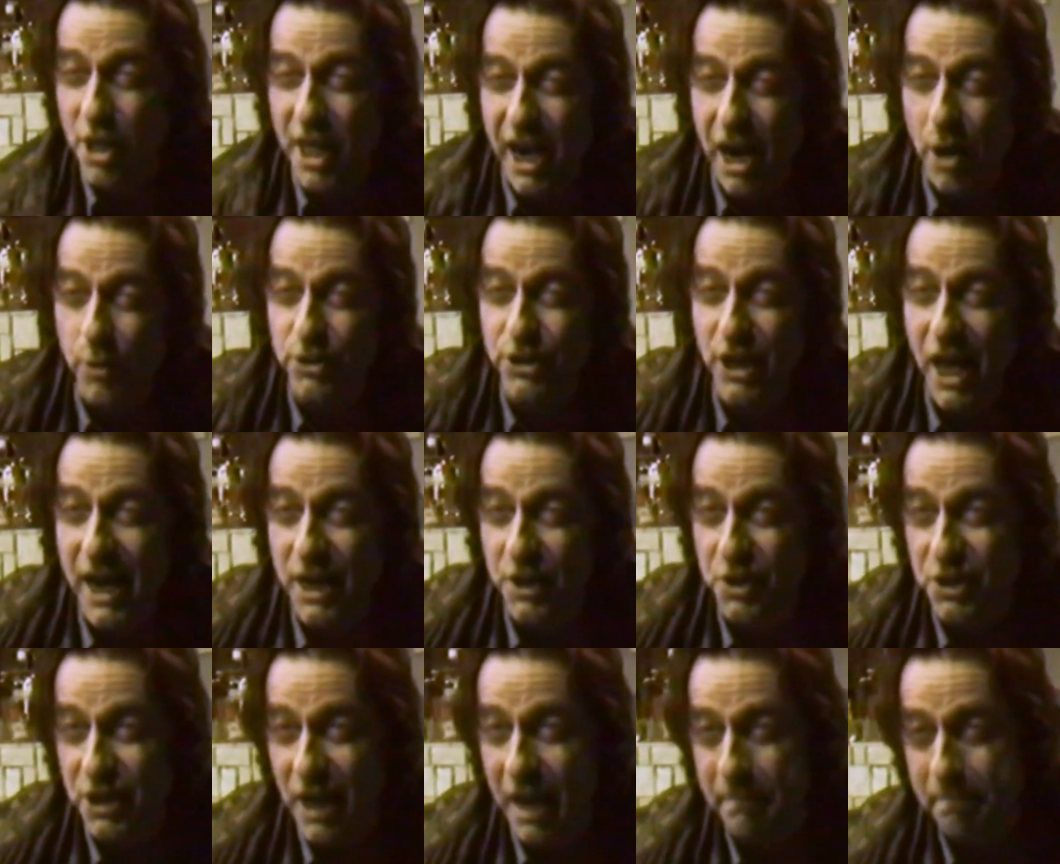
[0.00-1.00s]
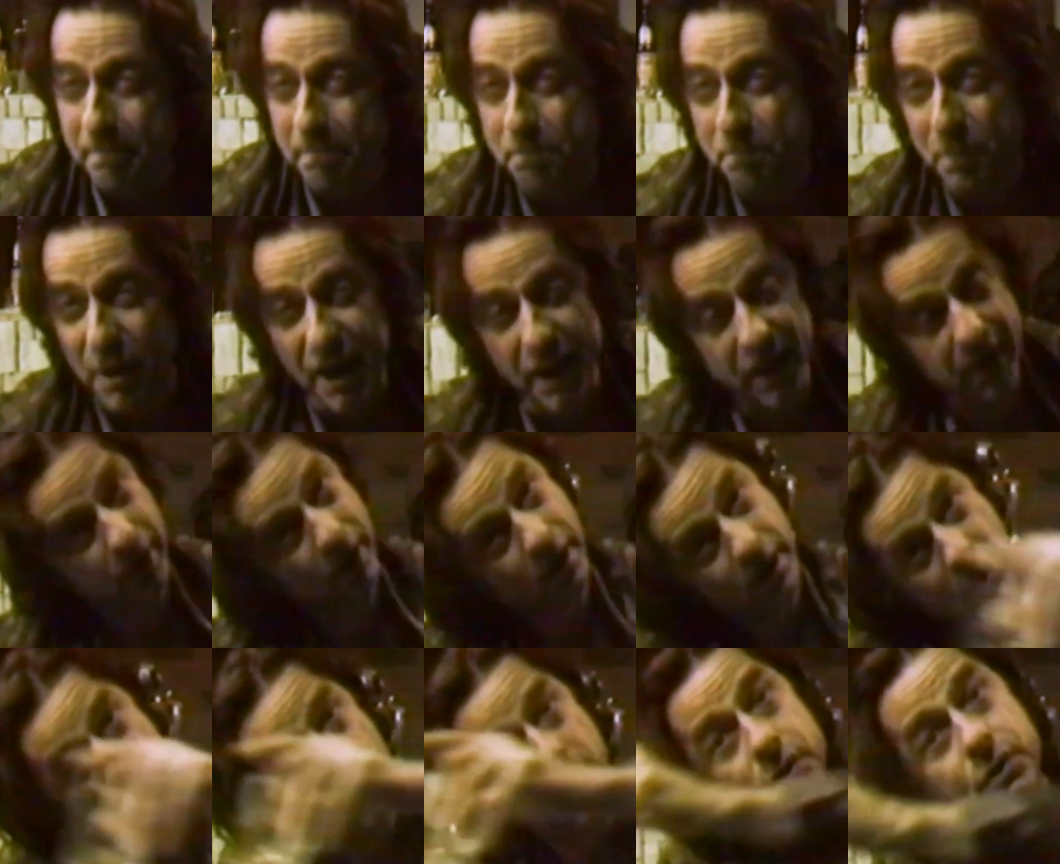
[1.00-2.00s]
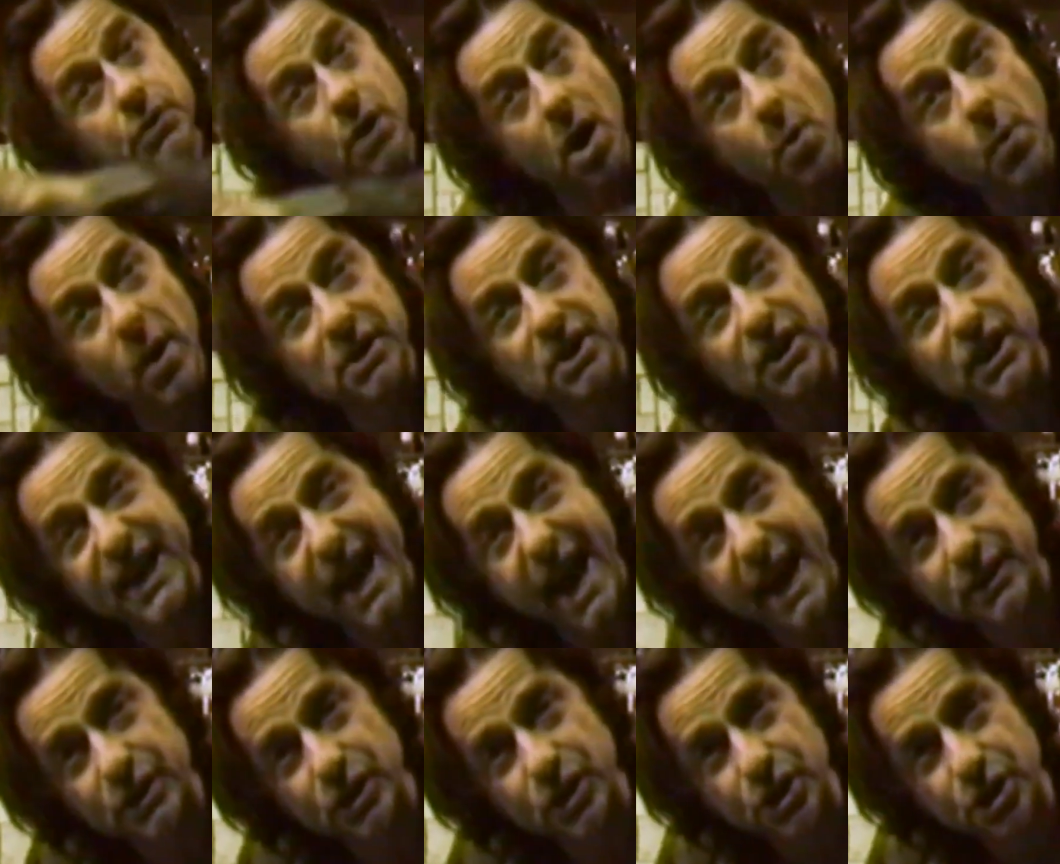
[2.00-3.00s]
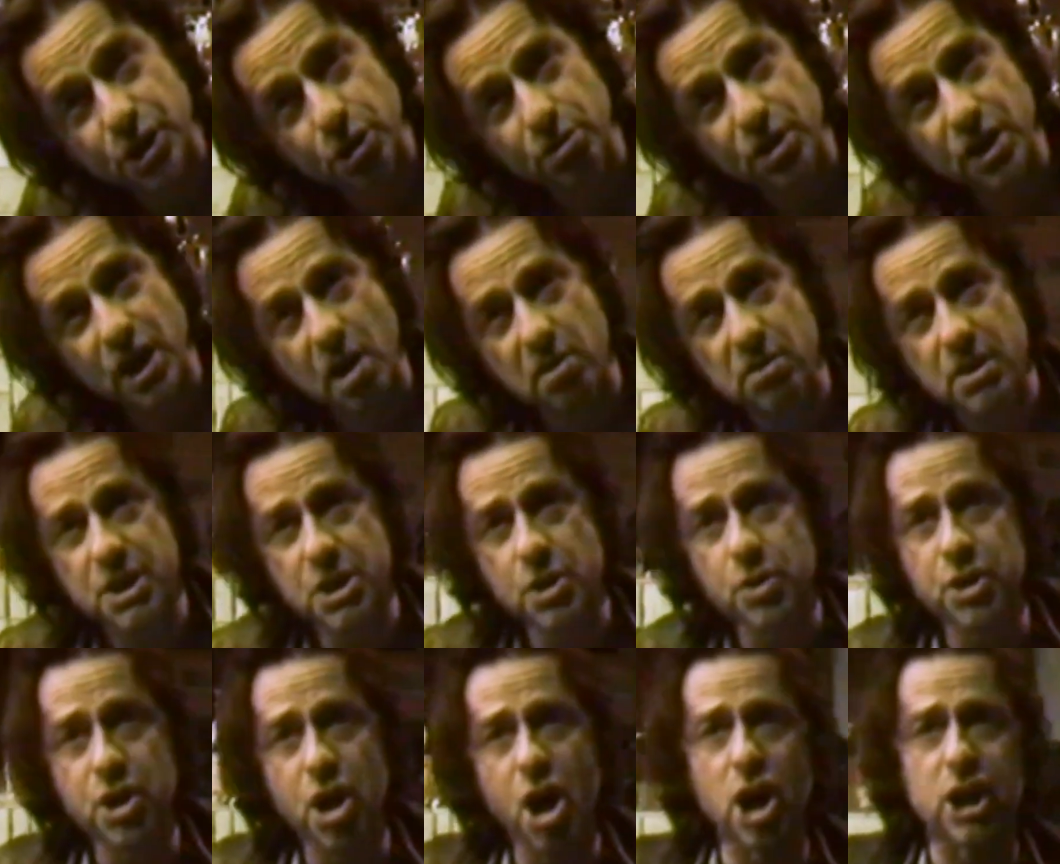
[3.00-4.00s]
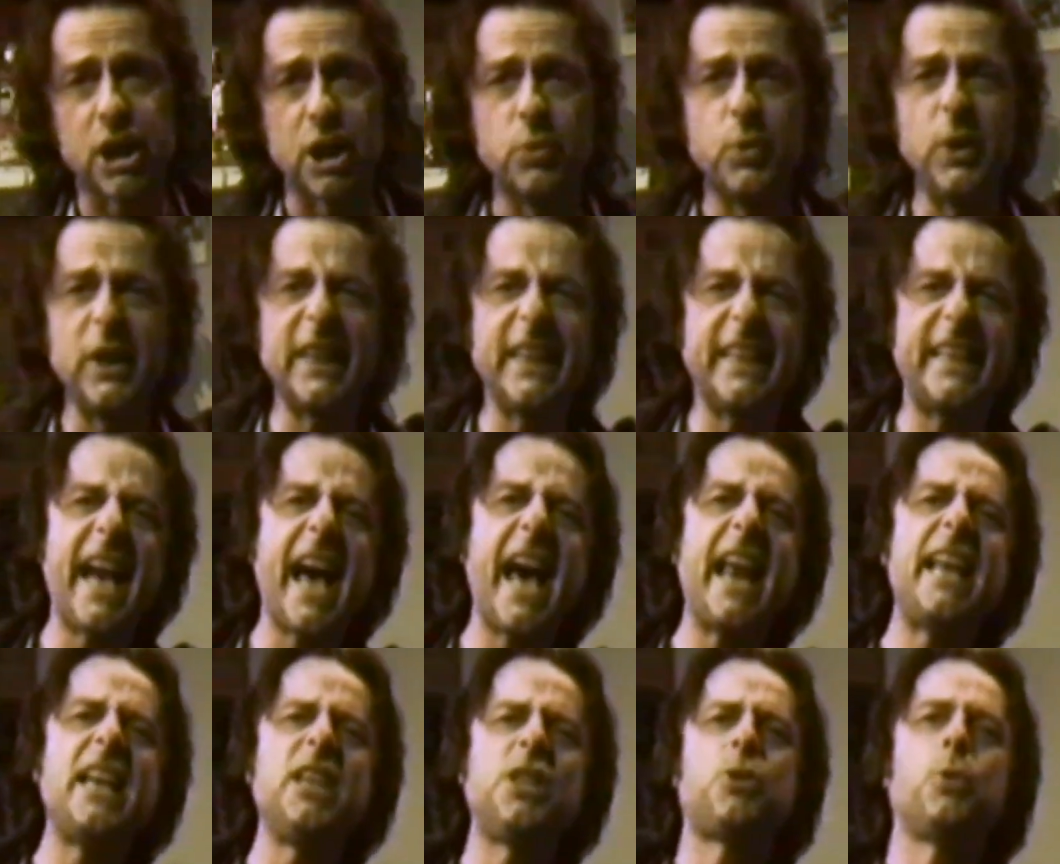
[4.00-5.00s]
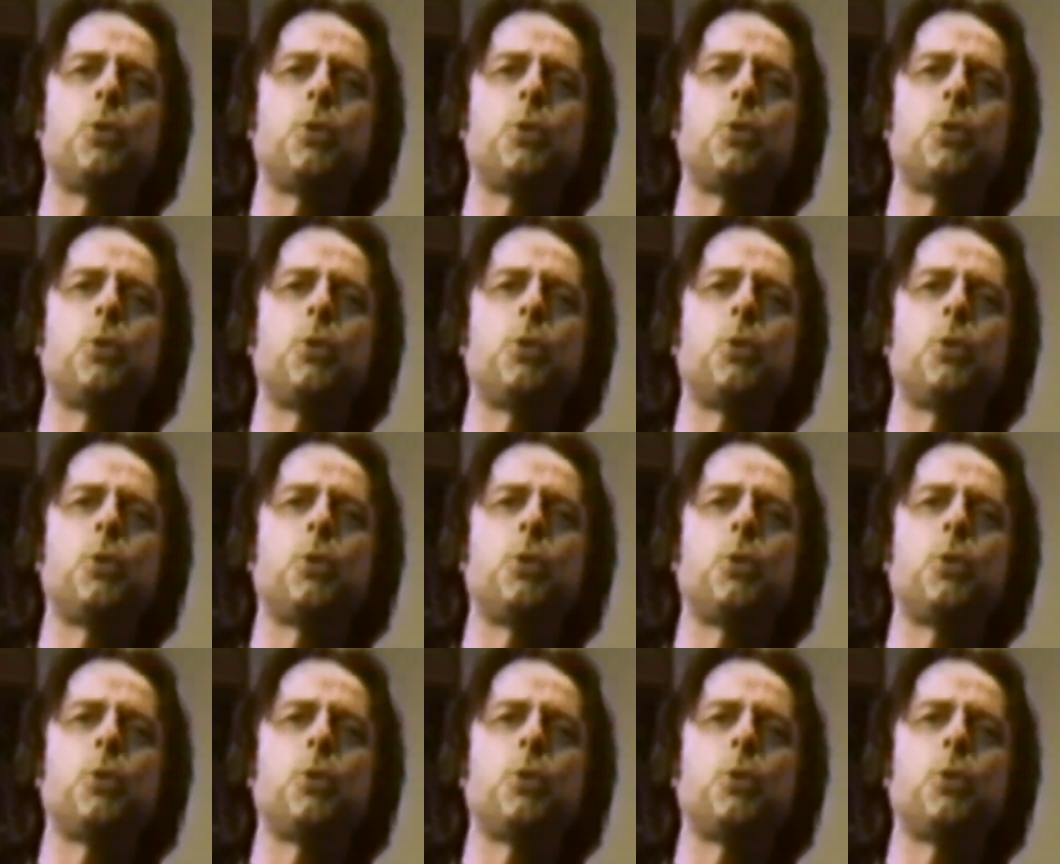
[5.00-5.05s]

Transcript: that I was onto something big. So I went to the actor studio in New York and really got